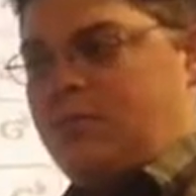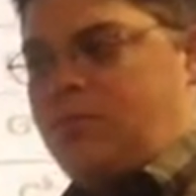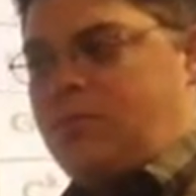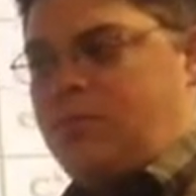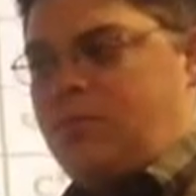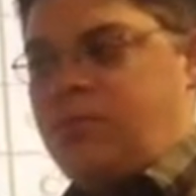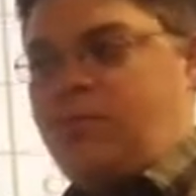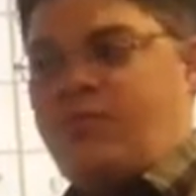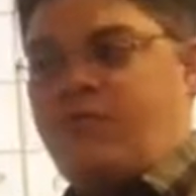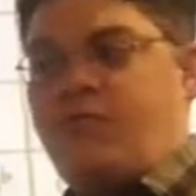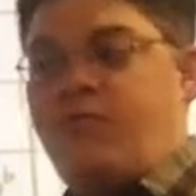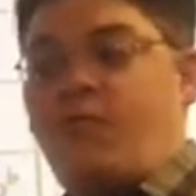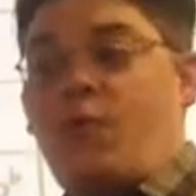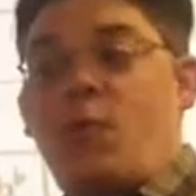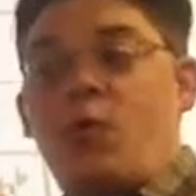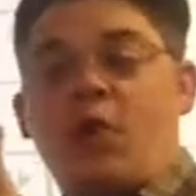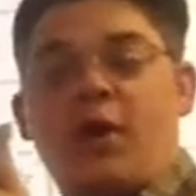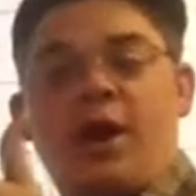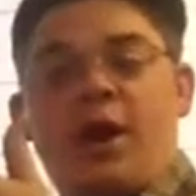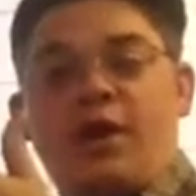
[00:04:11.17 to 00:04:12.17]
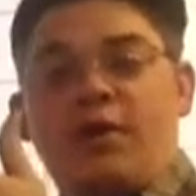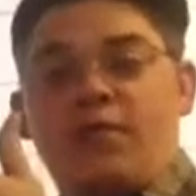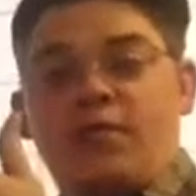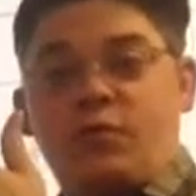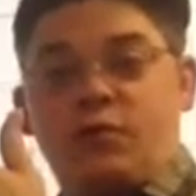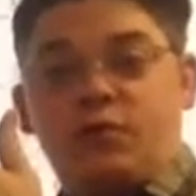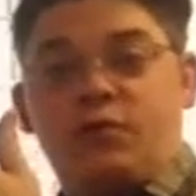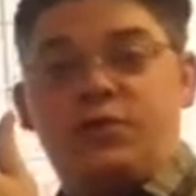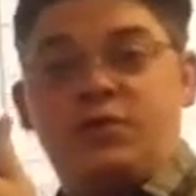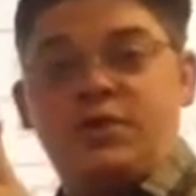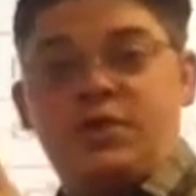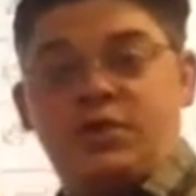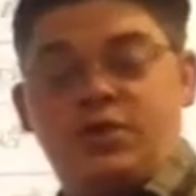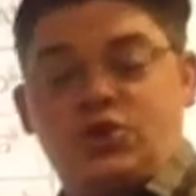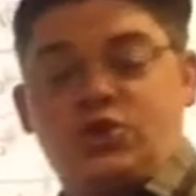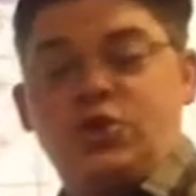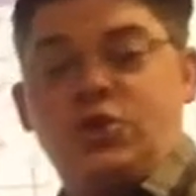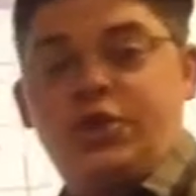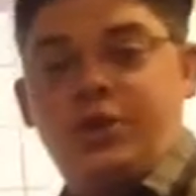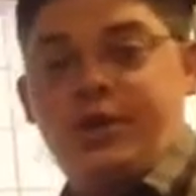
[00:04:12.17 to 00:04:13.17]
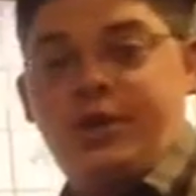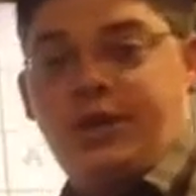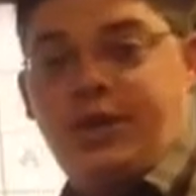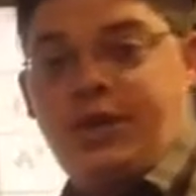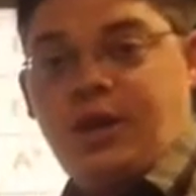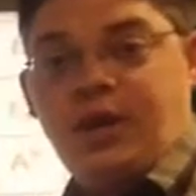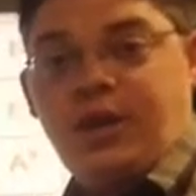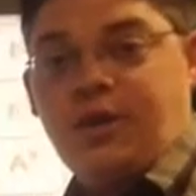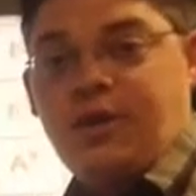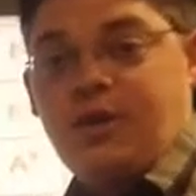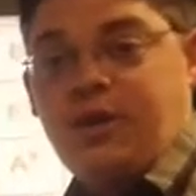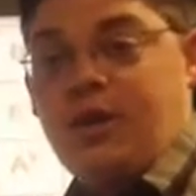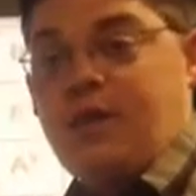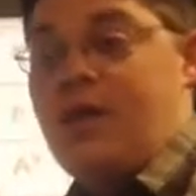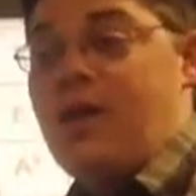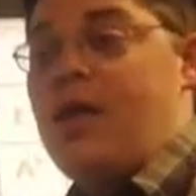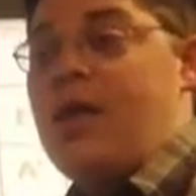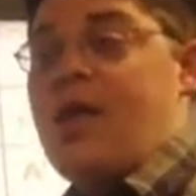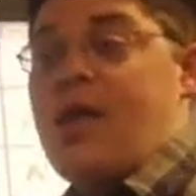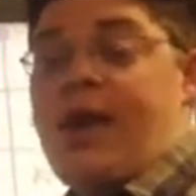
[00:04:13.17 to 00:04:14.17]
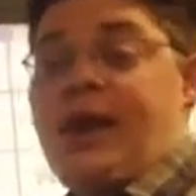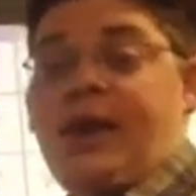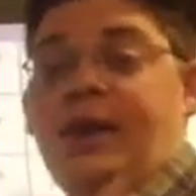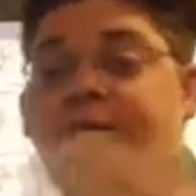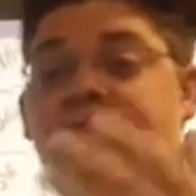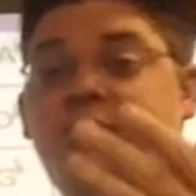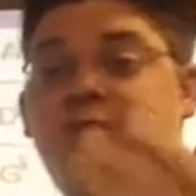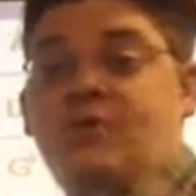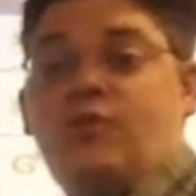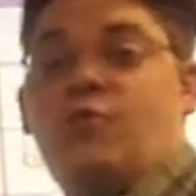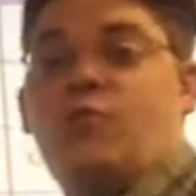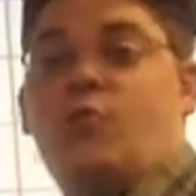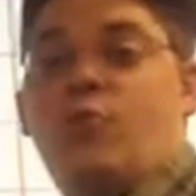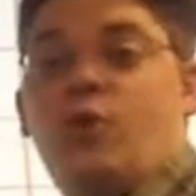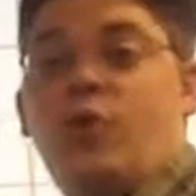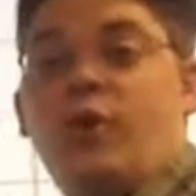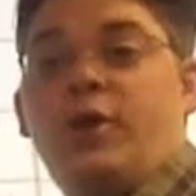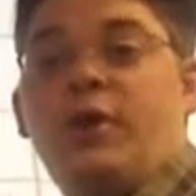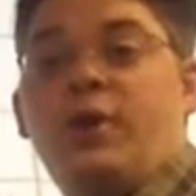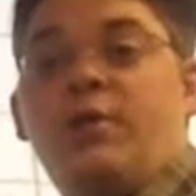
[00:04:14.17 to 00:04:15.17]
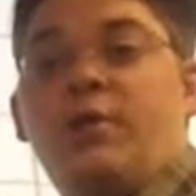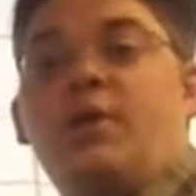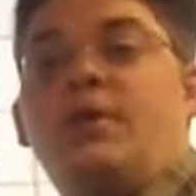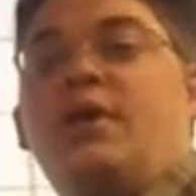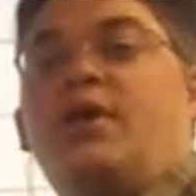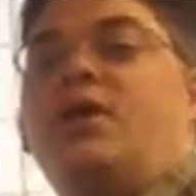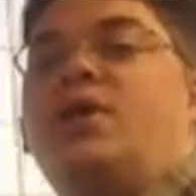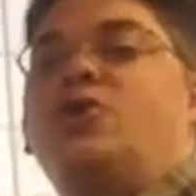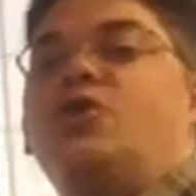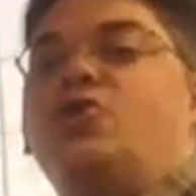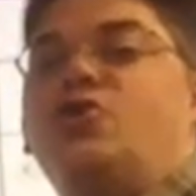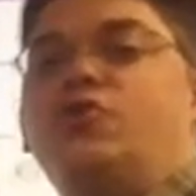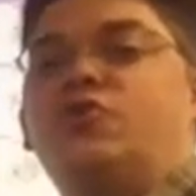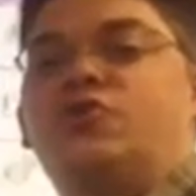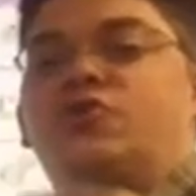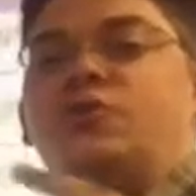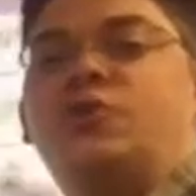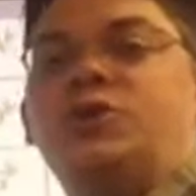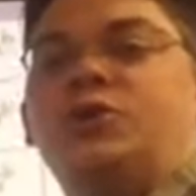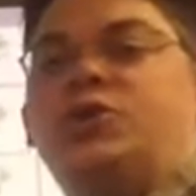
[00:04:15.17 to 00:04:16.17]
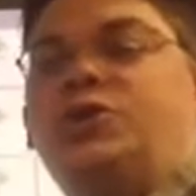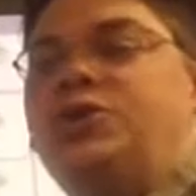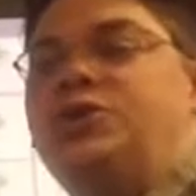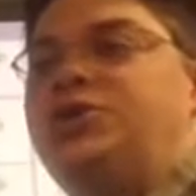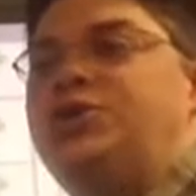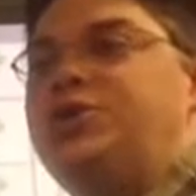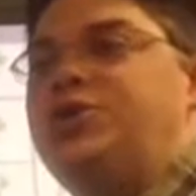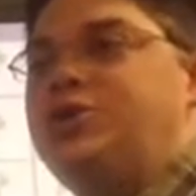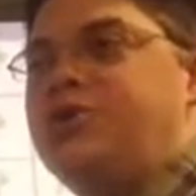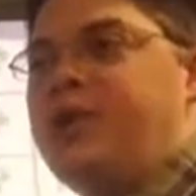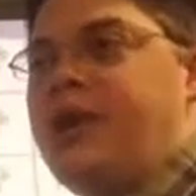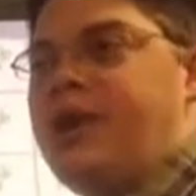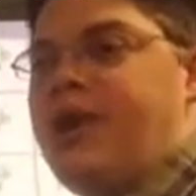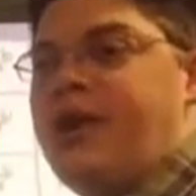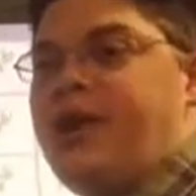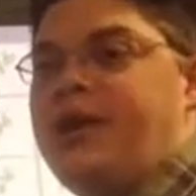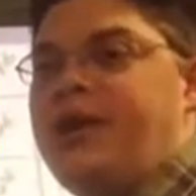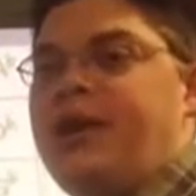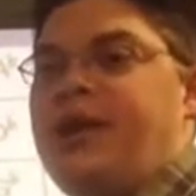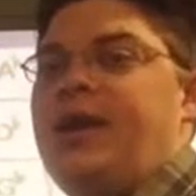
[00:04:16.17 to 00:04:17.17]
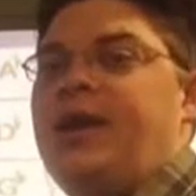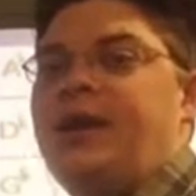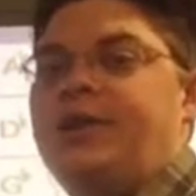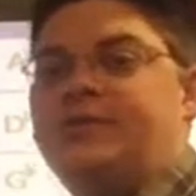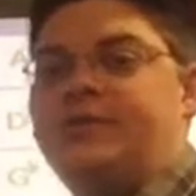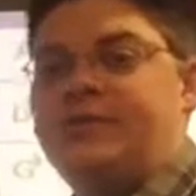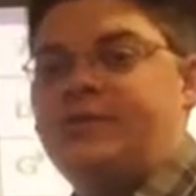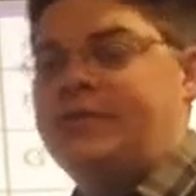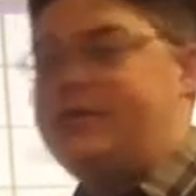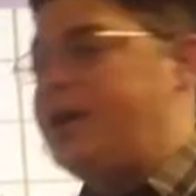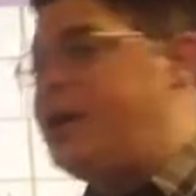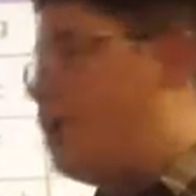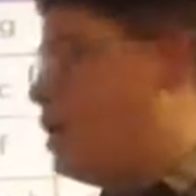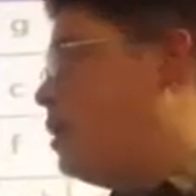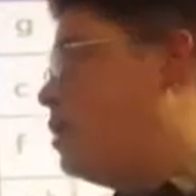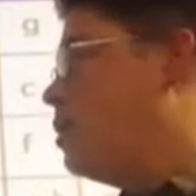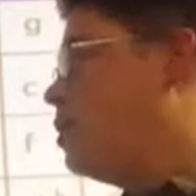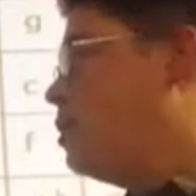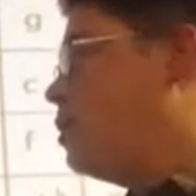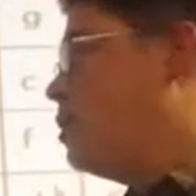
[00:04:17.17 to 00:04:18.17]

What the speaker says: At least 4 out of those 6 you're going to need. And at this point, you switch into your head and say,